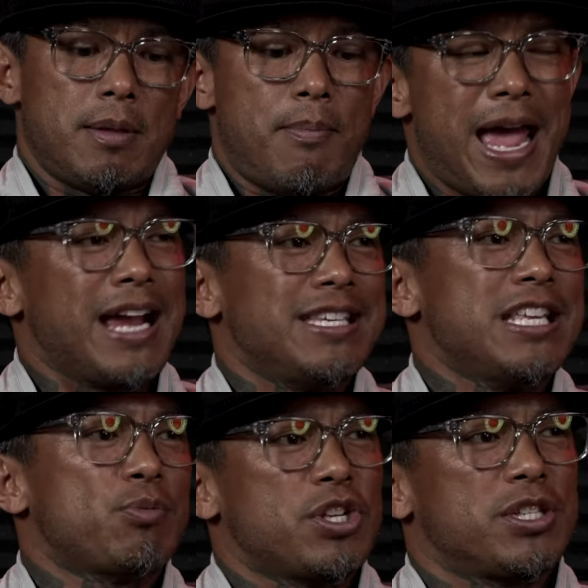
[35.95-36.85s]

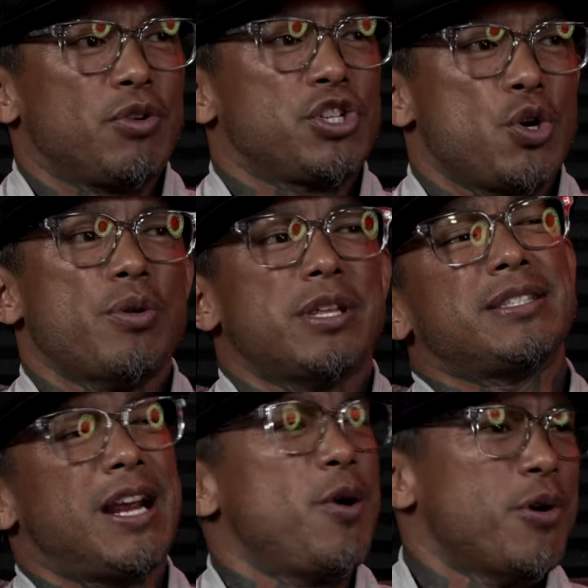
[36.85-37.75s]
magazines were still showing the
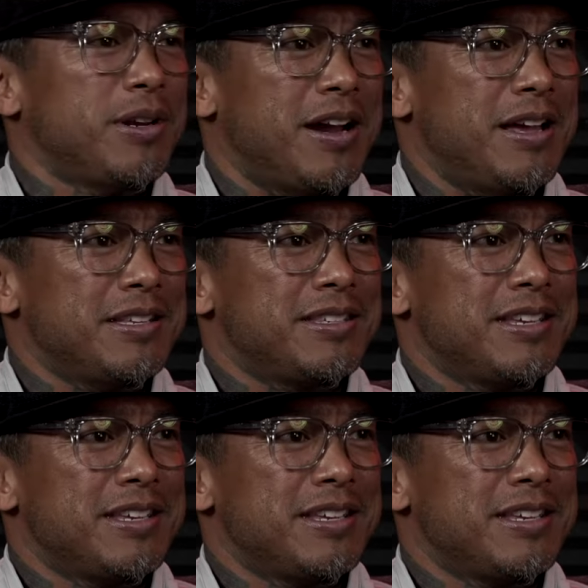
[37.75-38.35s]
steroid guys.